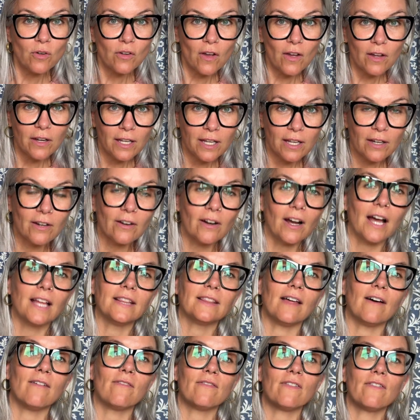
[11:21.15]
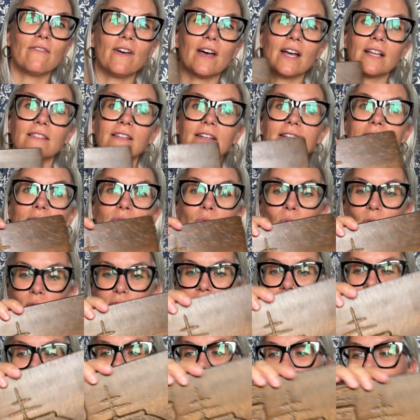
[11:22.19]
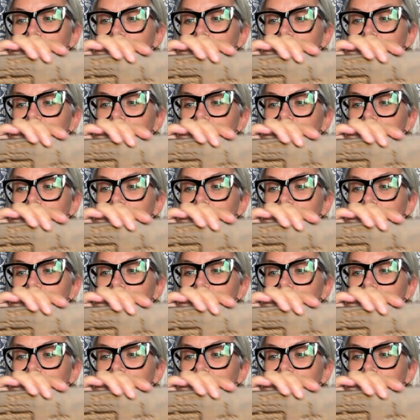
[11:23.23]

on here. I love the fact that it's wood.